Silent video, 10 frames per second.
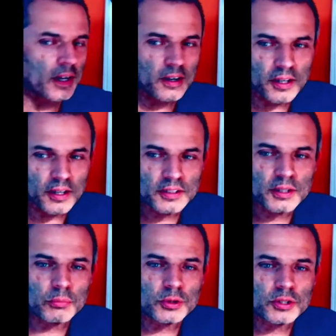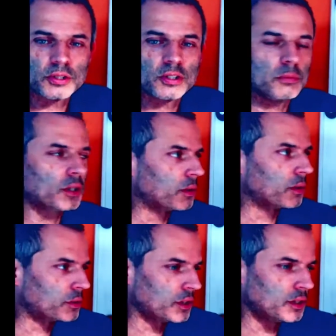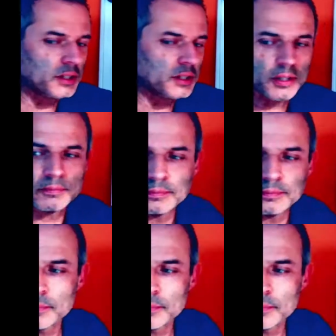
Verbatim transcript: At higher temperatures, it becomes easier.